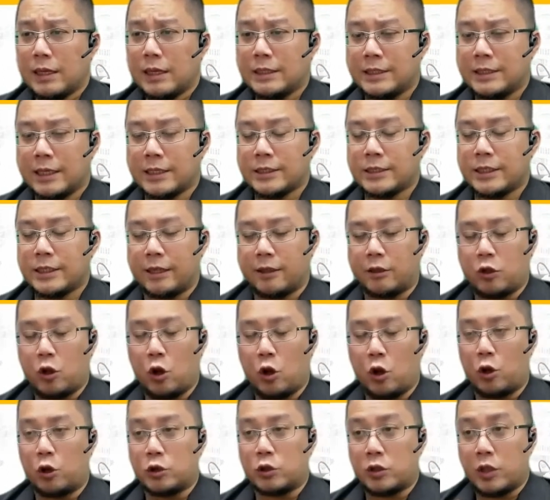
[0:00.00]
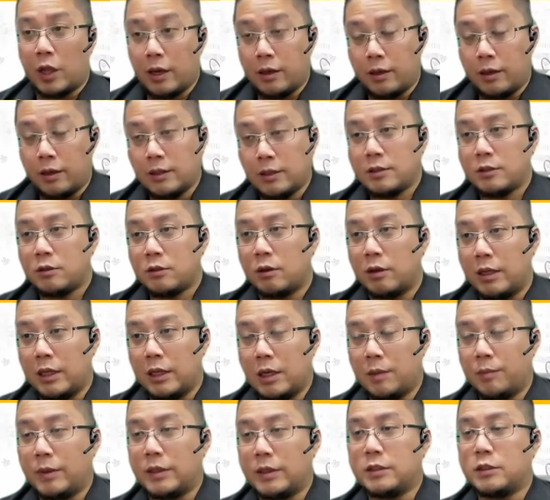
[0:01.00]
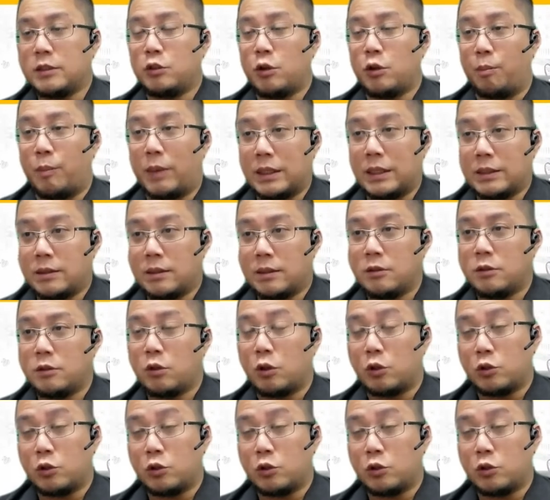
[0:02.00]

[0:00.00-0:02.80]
such that your tendons, your ligaments, your muscles,